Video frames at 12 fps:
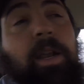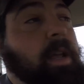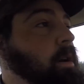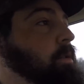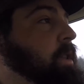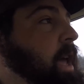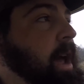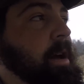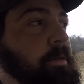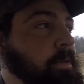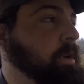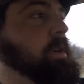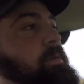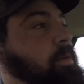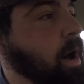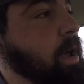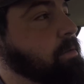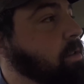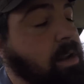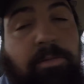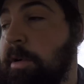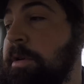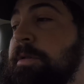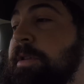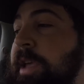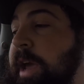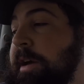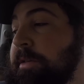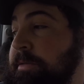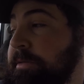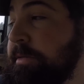go to town, because the wife said we're going to town,